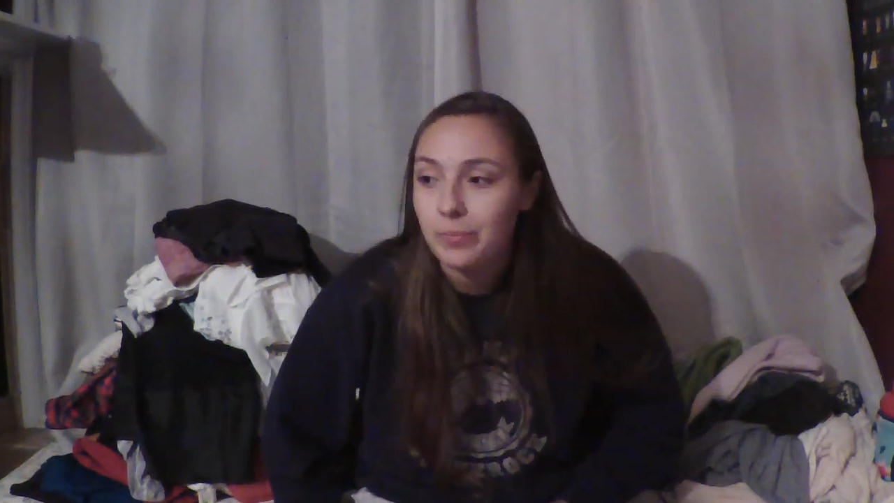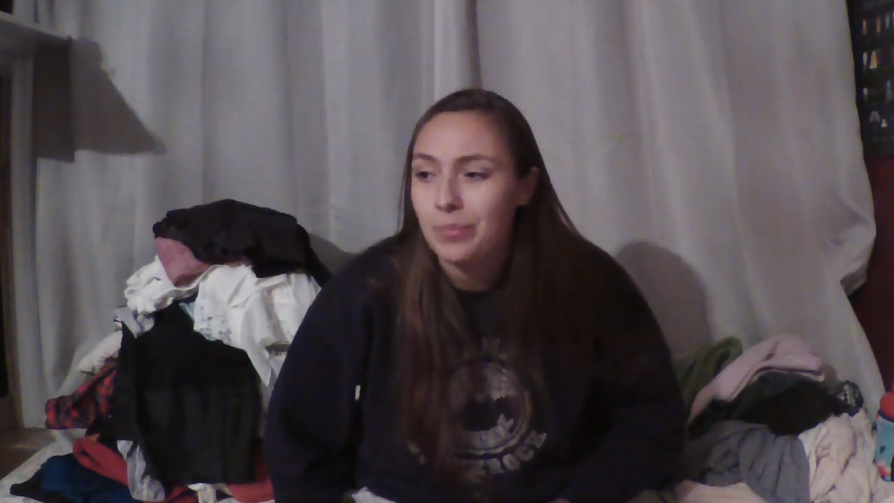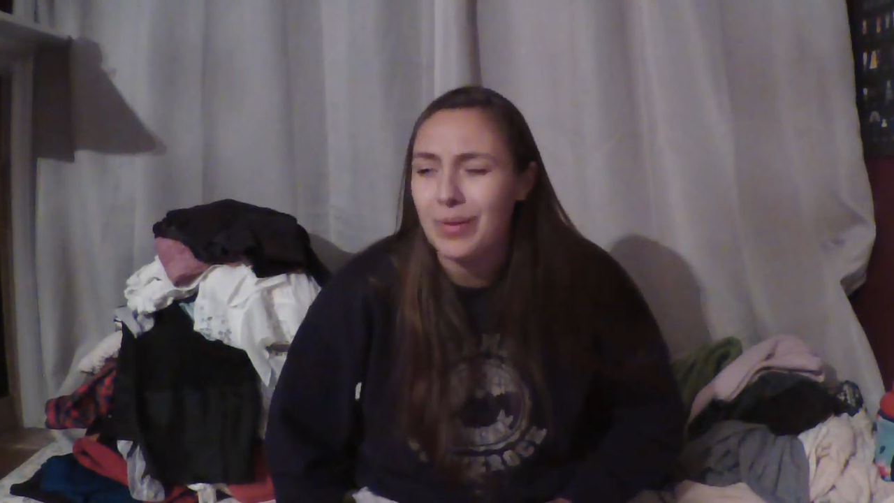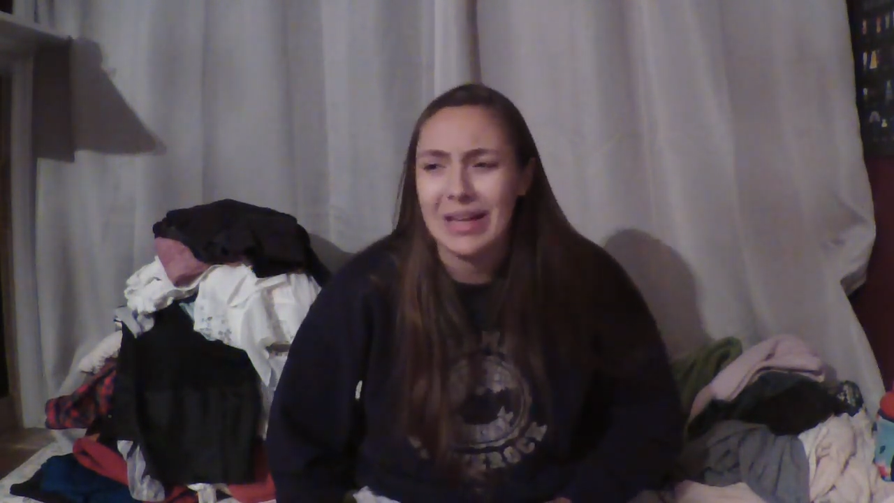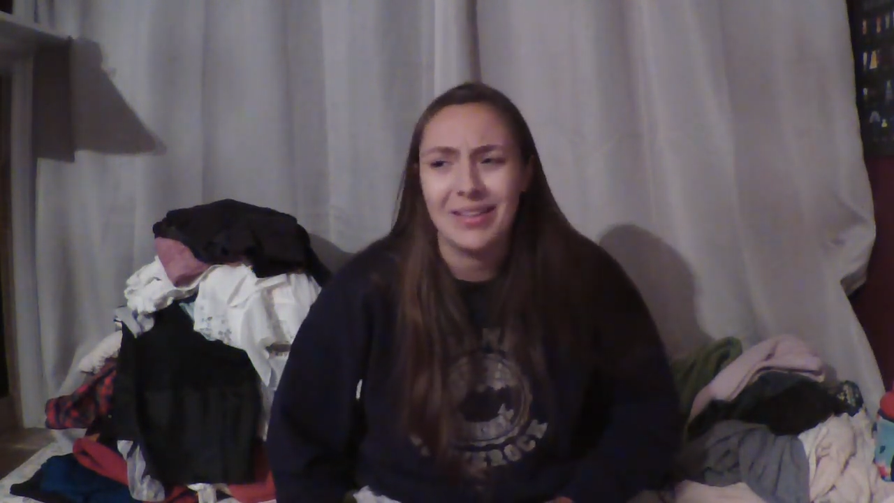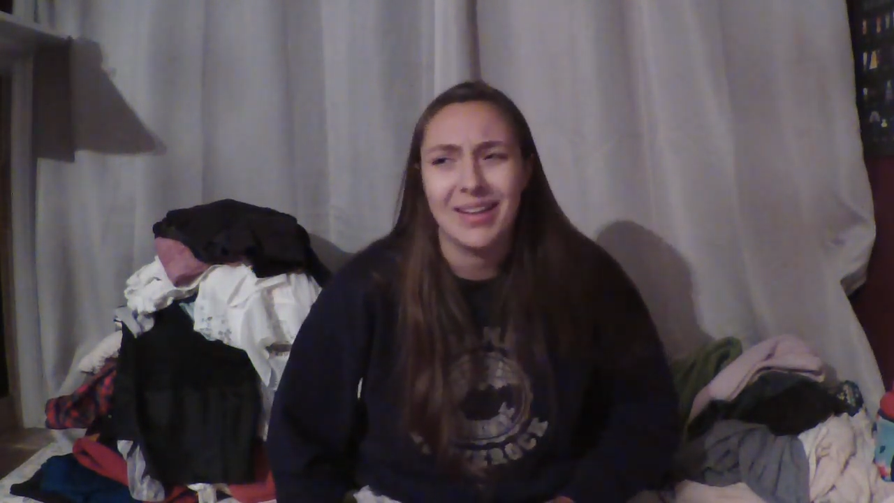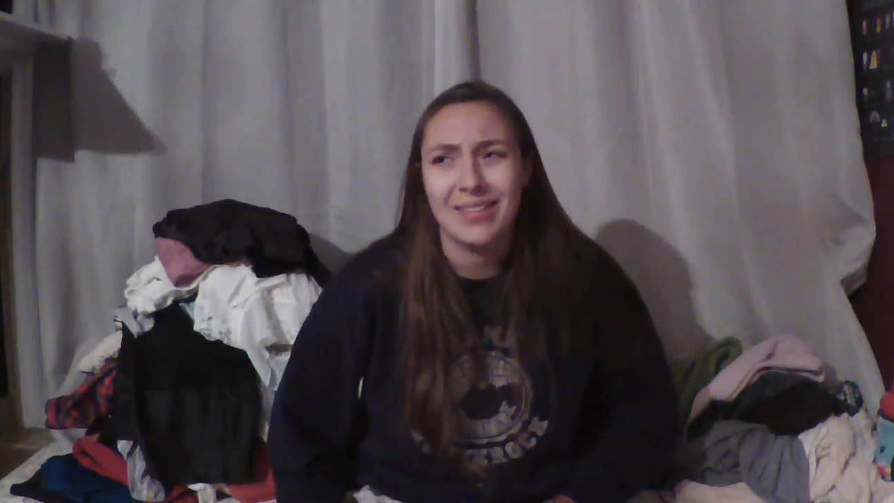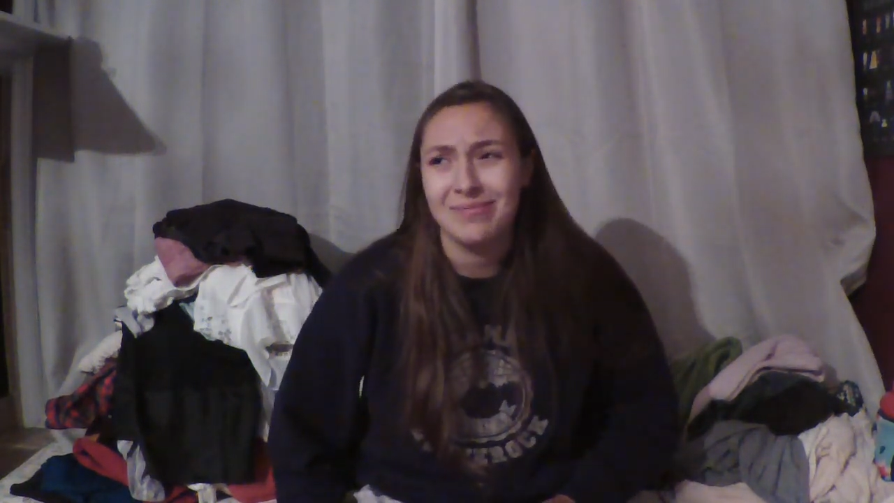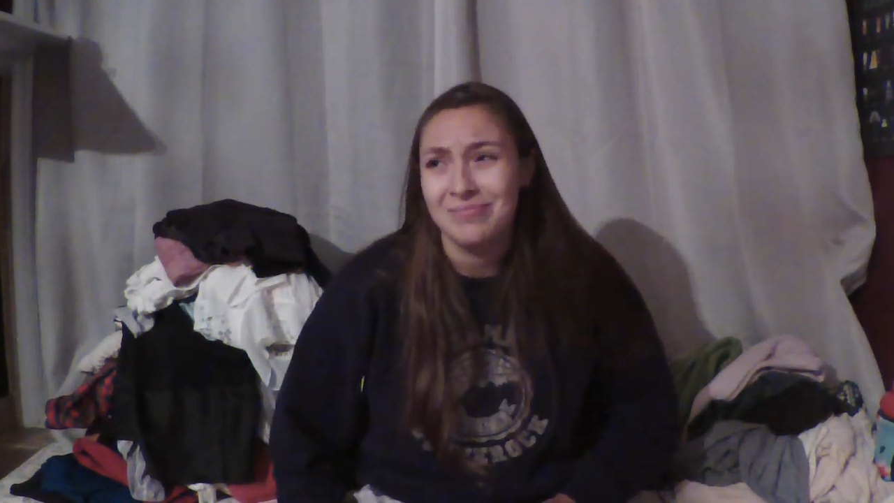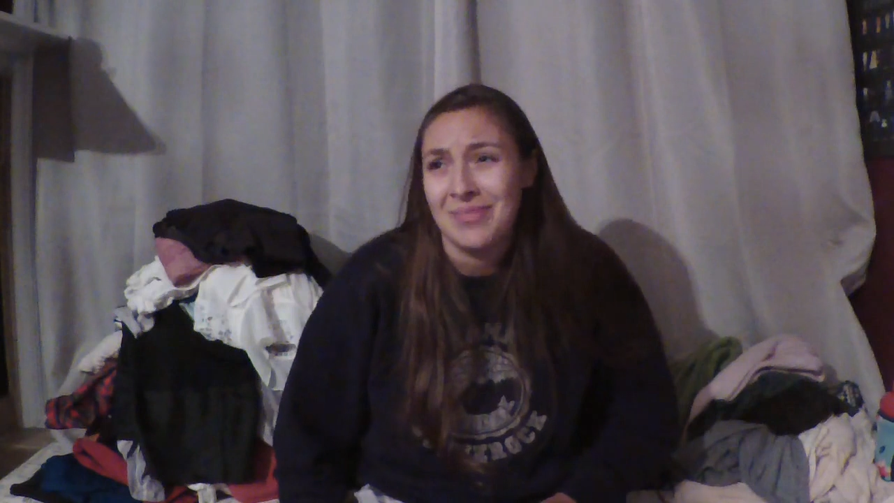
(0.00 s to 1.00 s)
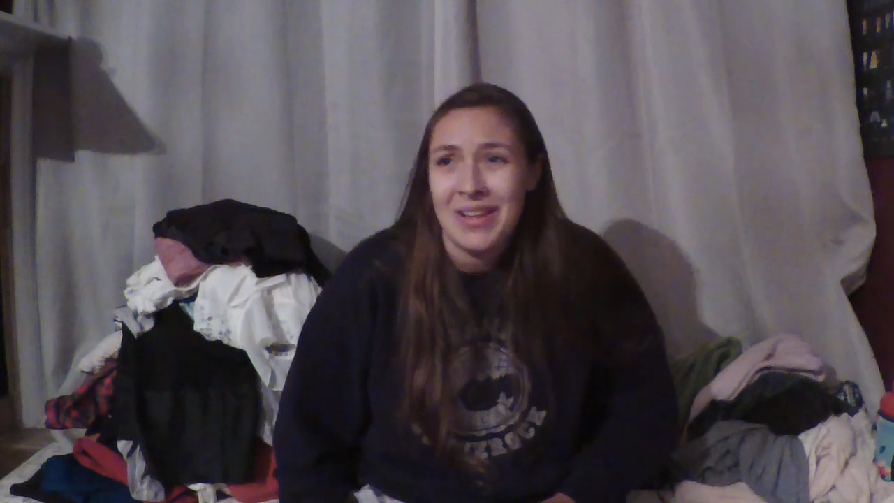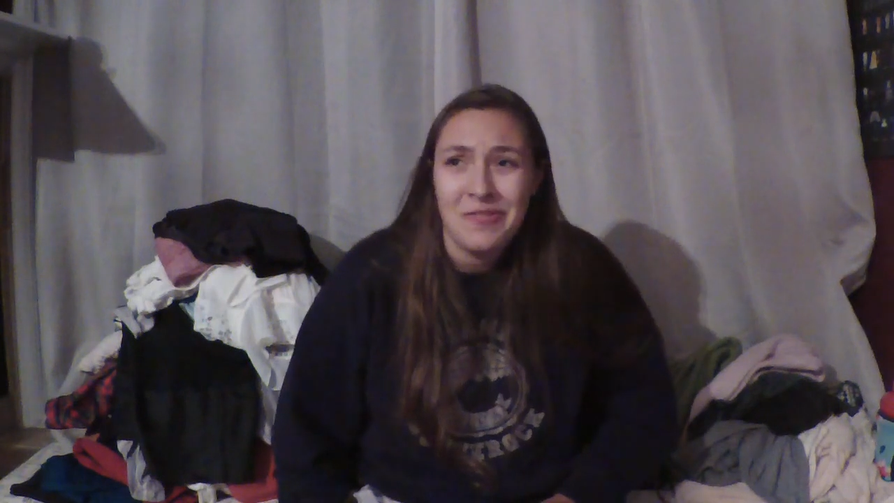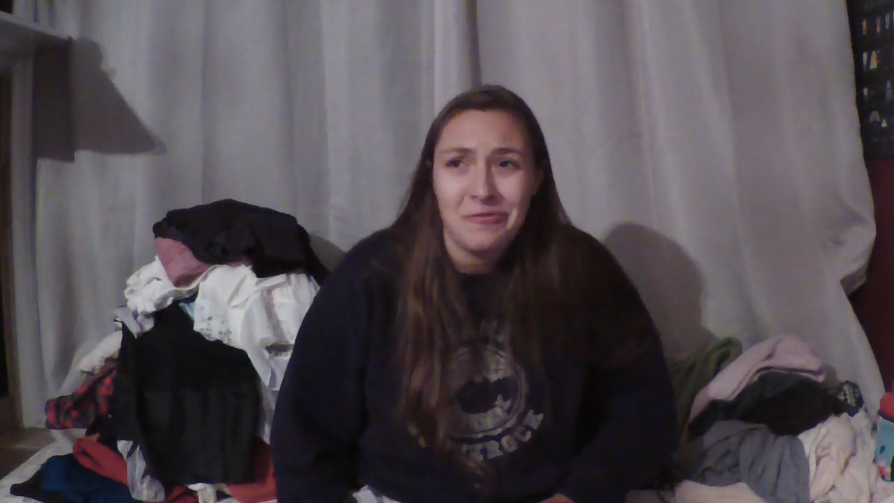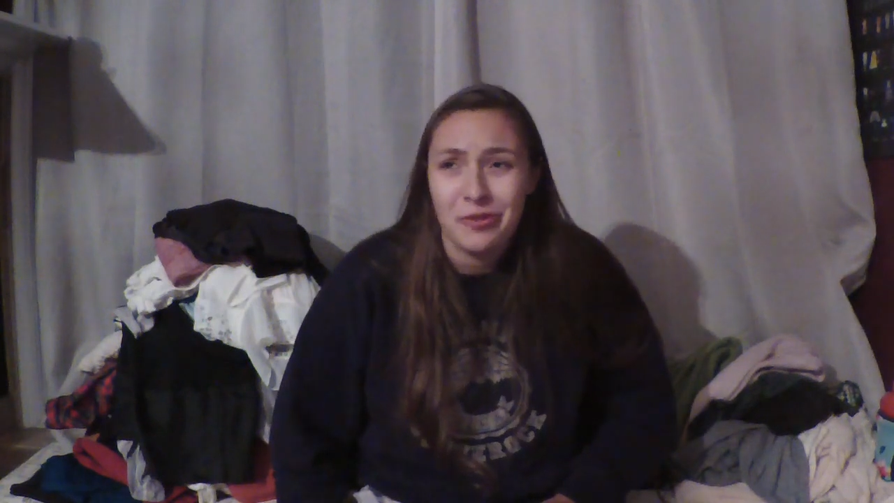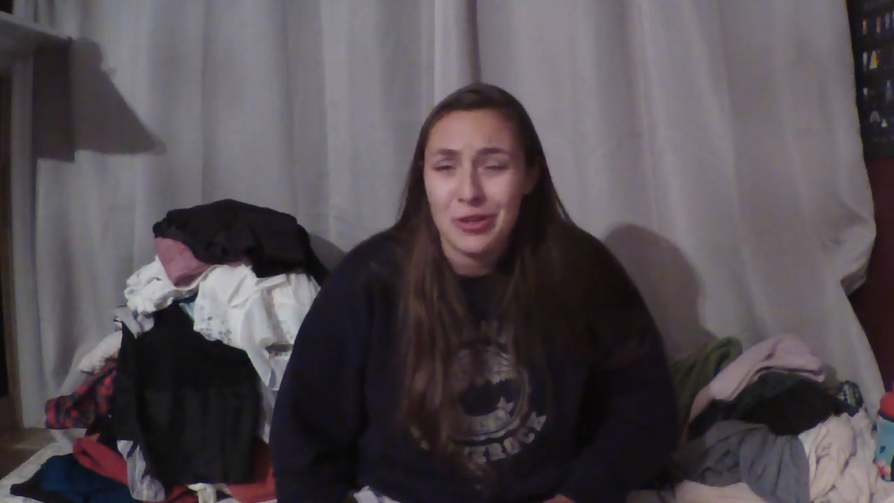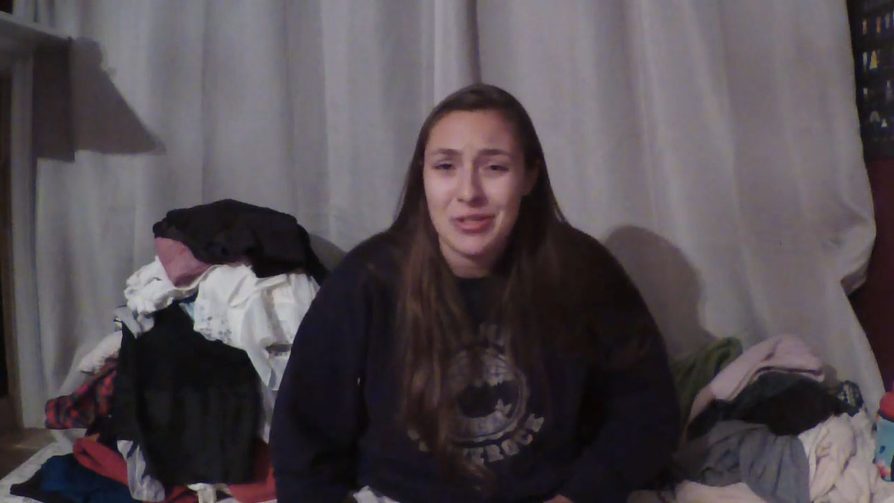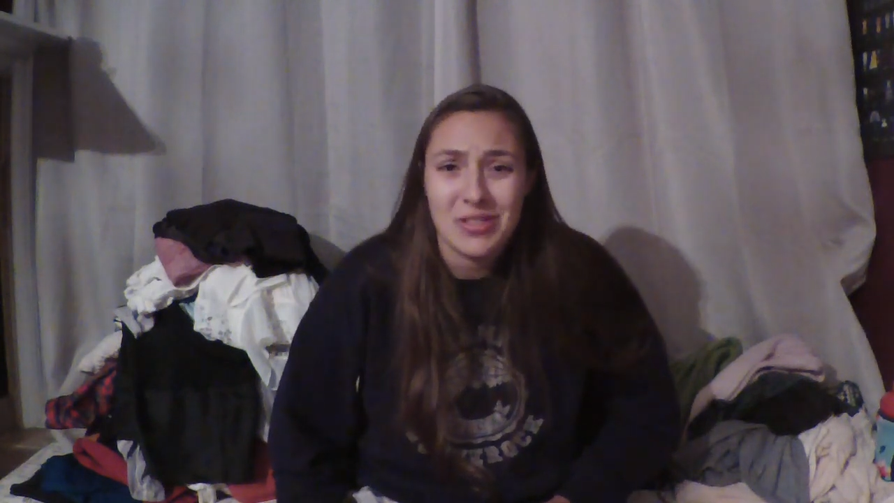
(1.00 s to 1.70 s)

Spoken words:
pick like first,